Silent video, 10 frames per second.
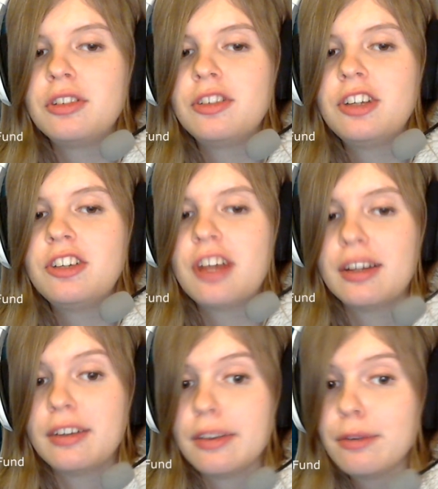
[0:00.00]

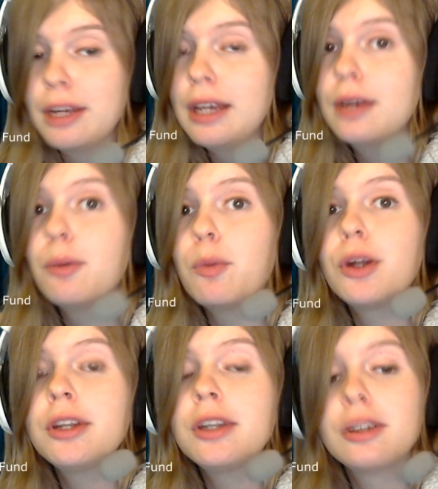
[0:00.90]
TGN3
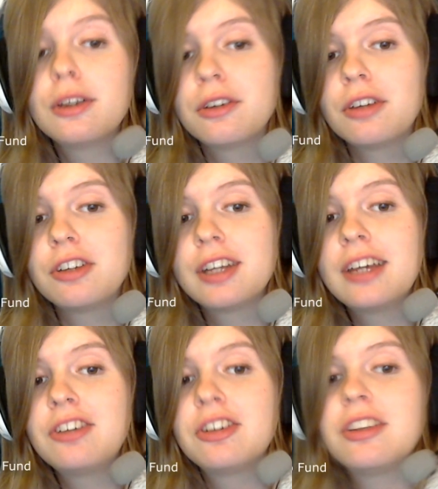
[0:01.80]
won.
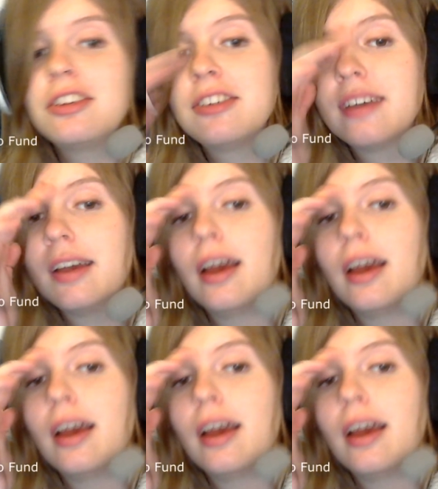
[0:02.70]
Congratulations.